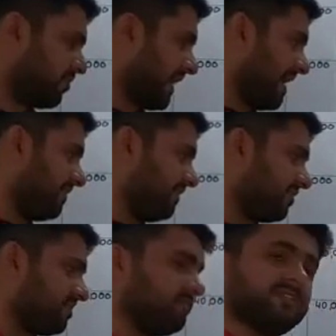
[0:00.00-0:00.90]
I will
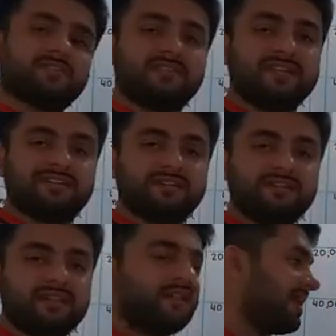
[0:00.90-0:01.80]
not give this detail.
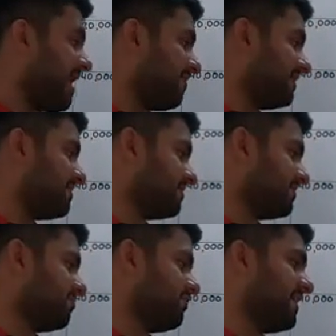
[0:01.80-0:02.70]
I will just
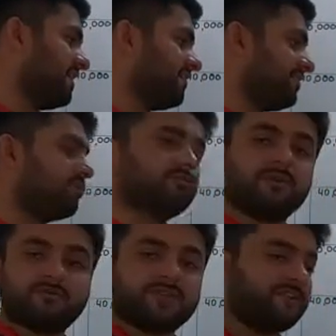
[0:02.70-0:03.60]
give we are having goods
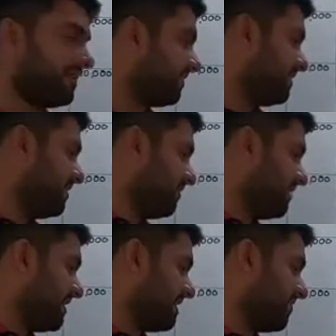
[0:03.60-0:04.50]
of 70.
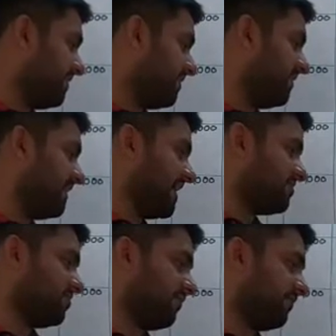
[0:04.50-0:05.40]
We are having
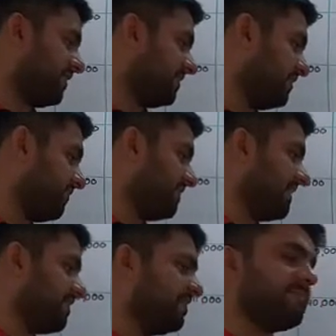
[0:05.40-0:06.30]
cash of 30. We
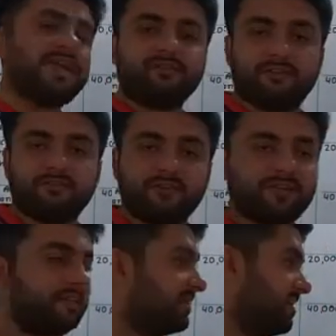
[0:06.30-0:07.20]
are having bank of
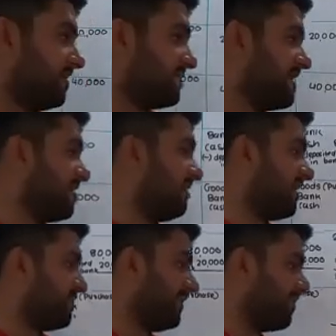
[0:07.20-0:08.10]
20. We are having
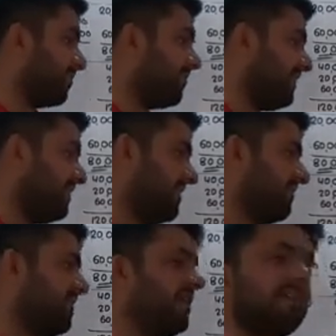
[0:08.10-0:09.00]
capital of 80
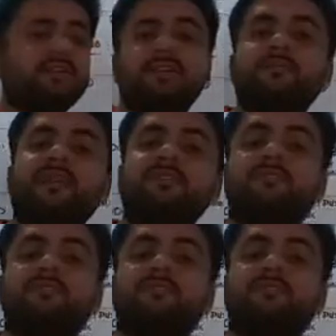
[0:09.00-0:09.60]
and we are having money